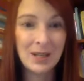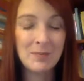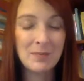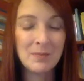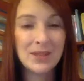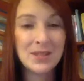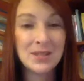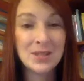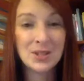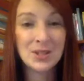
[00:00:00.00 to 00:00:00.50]

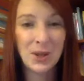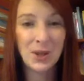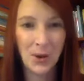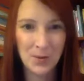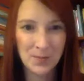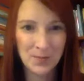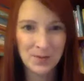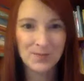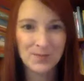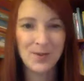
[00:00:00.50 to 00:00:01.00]
but the
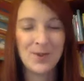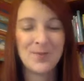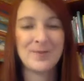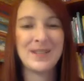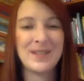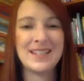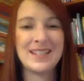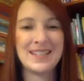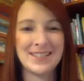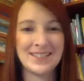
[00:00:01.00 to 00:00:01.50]
scope of what
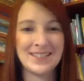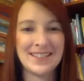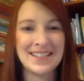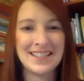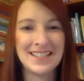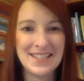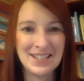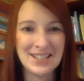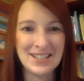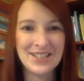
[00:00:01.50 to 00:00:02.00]
we do
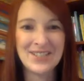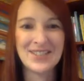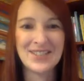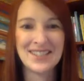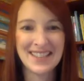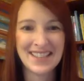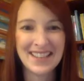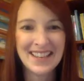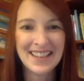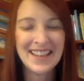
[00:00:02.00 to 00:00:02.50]

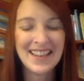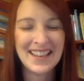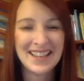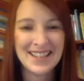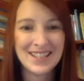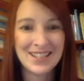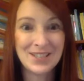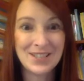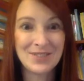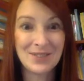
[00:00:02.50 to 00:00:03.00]
continues
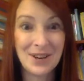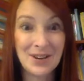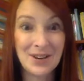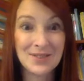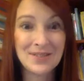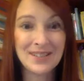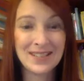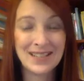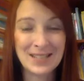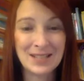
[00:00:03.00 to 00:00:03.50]
to
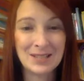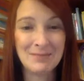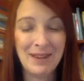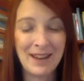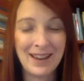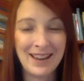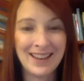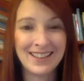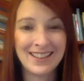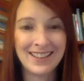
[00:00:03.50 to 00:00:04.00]
grow and
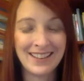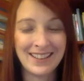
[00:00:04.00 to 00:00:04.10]
expand.